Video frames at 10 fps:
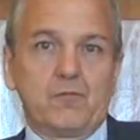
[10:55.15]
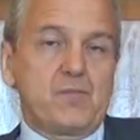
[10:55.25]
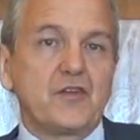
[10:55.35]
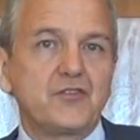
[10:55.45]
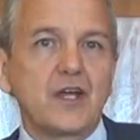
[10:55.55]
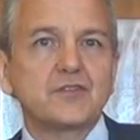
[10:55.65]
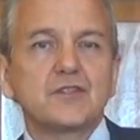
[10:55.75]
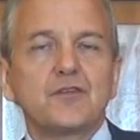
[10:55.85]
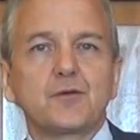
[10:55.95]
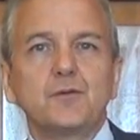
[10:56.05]

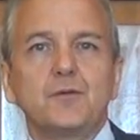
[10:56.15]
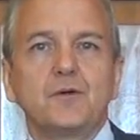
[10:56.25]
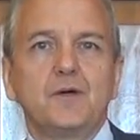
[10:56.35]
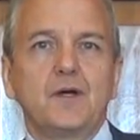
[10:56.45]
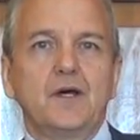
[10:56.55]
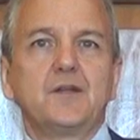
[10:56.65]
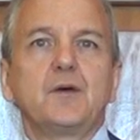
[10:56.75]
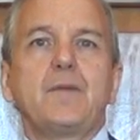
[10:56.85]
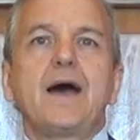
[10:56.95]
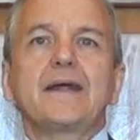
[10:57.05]
essentially through a
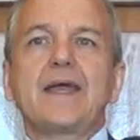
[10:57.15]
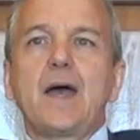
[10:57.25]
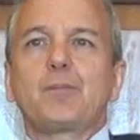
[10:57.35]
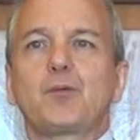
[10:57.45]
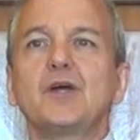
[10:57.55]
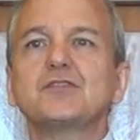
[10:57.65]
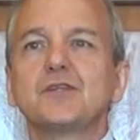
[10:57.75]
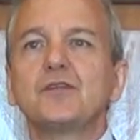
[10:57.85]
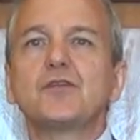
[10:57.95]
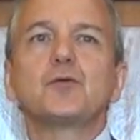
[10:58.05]
demonic
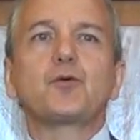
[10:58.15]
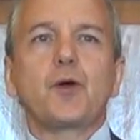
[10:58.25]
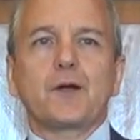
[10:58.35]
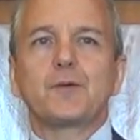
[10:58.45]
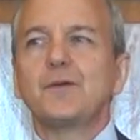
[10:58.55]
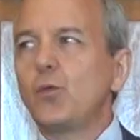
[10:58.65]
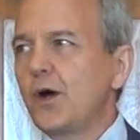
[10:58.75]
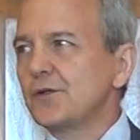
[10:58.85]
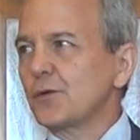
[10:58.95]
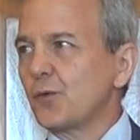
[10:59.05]
apparition through Gregory the
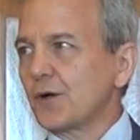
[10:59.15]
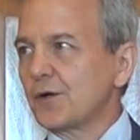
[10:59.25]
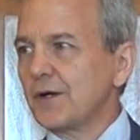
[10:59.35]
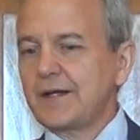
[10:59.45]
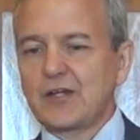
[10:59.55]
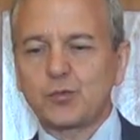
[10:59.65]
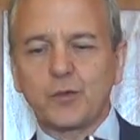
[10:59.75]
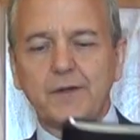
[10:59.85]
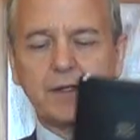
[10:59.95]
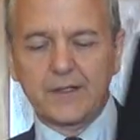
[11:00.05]
Wonder Worker, and that's
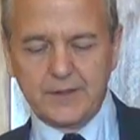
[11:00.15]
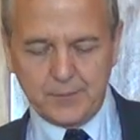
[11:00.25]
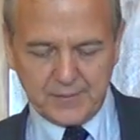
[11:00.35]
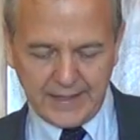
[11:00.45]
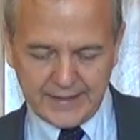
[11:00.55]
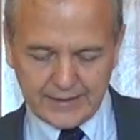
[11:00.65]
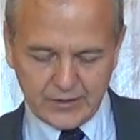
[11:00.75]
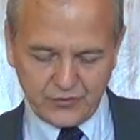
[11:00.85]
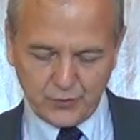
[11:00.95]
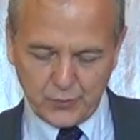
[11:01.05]
where they ended up getting
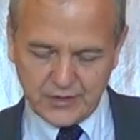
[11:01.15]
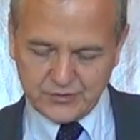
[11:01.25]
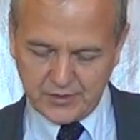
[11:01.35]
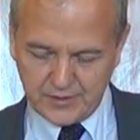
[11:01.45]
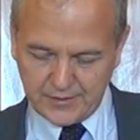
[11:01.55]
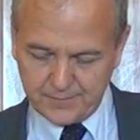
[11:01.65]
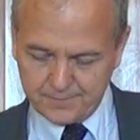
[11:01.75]
this originally.